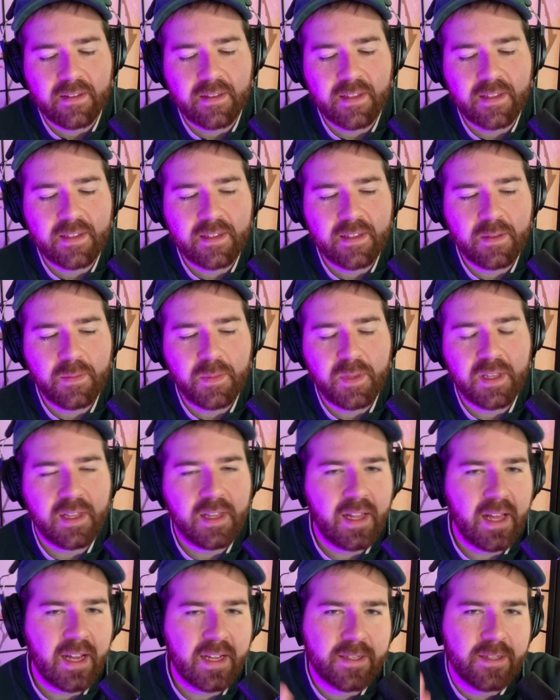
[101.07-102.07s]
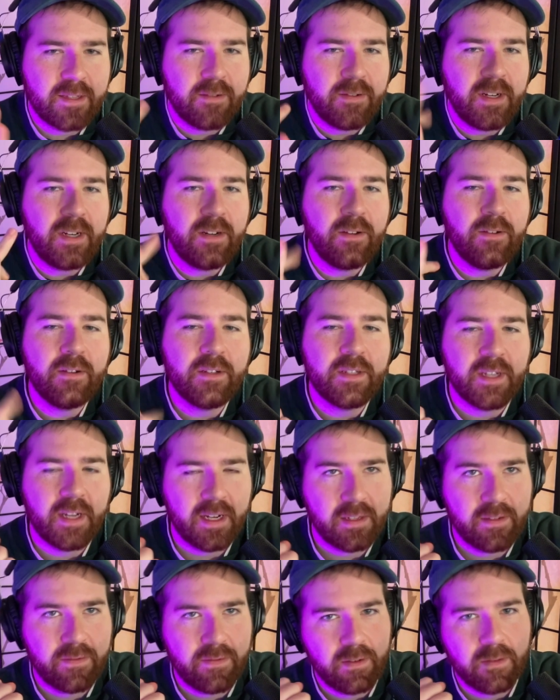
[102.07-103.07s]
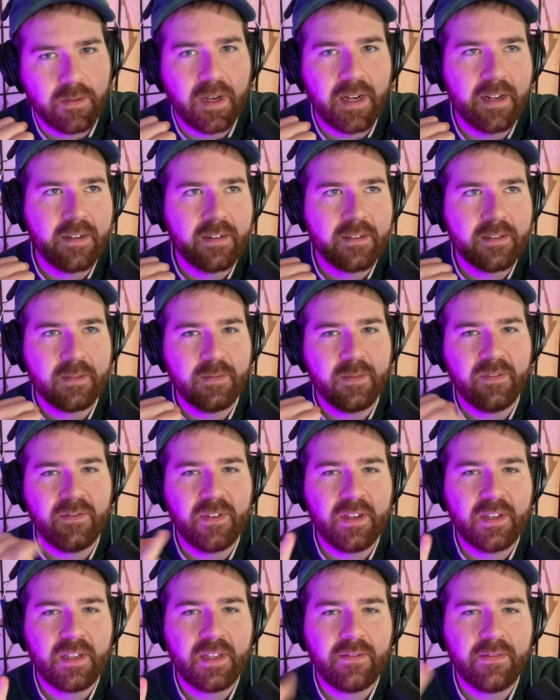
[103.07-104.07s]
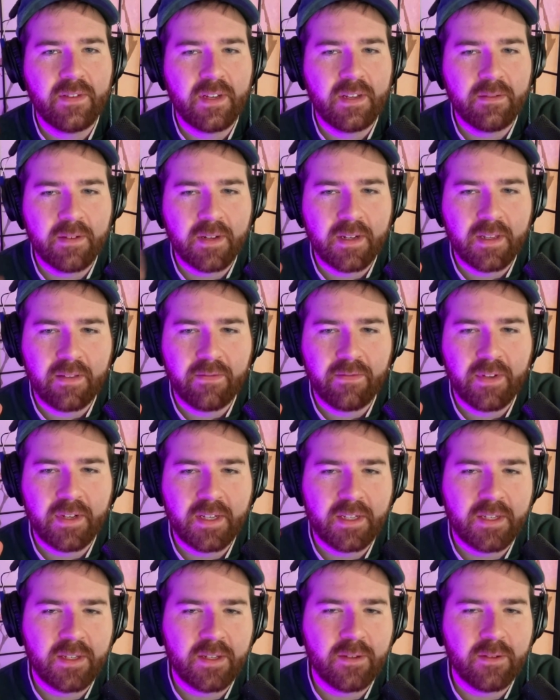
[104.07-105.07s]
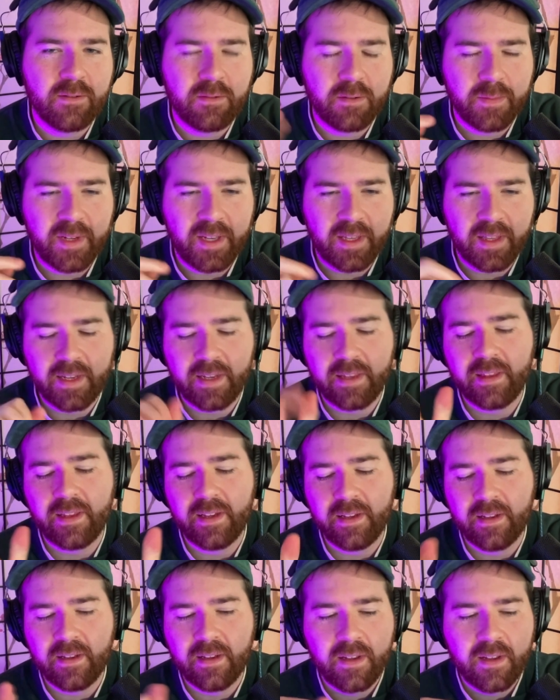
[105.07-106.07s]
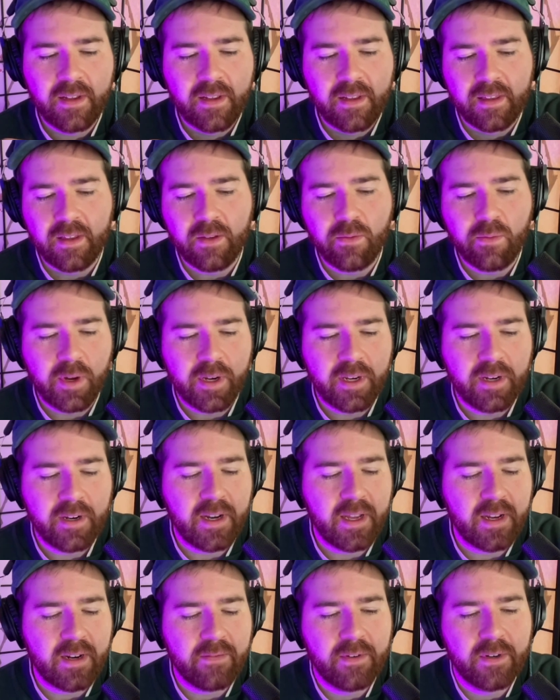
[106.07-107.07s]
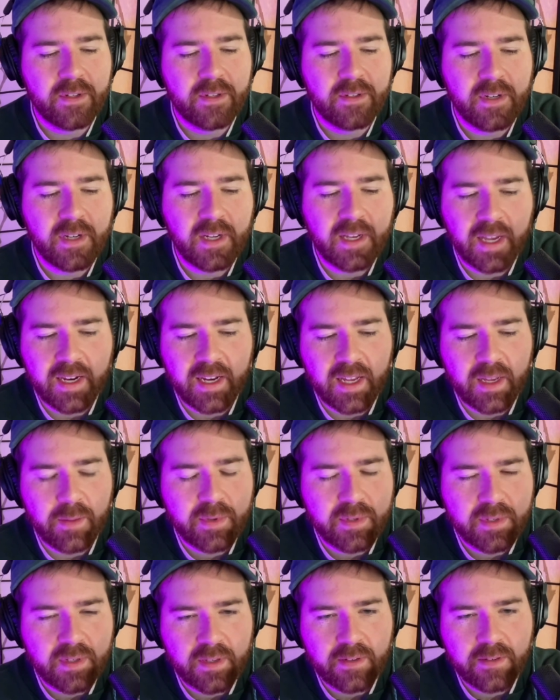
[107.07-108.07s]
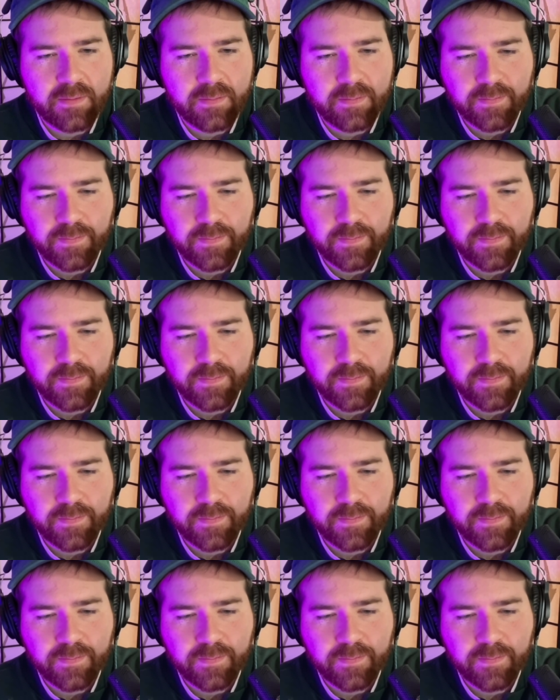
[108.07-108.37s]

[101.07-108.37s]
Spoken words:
This is going to be the last 3 Doodle Talks for a while. It's going to be 50, 51, and then 52 will be like the 1-year anniversary kind of episode.